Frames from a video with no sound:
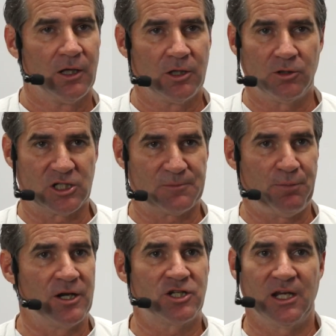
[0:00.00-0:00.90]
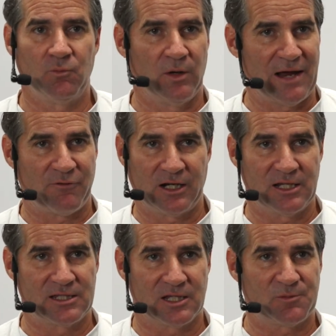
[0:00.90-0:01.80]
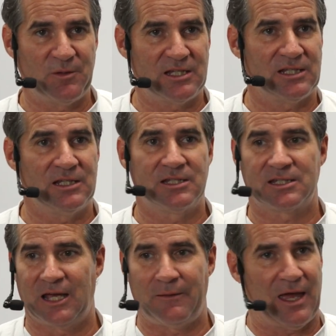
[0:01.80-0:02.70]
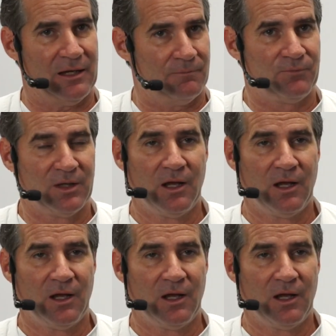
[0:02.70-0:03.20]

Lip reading: you just punch in whatever it is, the species, and then